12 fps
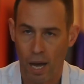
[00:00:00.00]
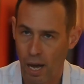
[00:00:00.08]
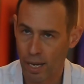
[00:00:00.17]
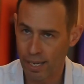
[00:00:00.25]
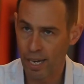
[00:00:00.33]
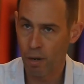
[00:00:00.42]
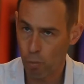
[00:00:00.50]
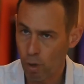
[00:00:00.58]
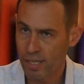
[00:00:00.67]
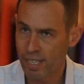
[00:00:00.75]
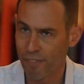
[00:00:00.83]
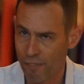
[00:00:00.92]
Again,
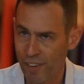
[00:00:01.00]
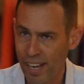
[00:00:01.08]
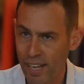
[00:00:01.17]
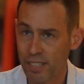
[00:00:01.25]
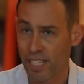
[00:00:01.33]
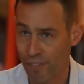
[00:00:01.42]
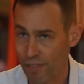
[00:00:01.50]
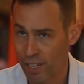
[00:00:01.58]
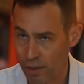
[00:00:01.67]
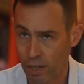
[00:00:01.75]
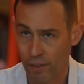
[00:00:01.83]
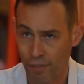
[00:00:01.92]
once it fails, if
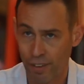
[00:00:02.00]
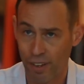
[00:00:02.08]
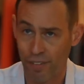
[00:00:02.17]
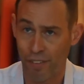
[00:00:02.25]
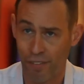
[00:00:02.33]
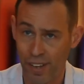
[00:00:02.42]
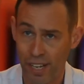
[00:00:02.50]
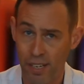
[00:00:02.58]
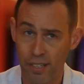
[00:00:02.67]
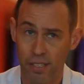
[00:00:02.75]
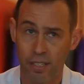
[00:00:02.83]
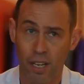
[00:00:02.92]
it
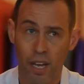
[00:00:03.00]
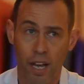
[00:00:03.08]
fails,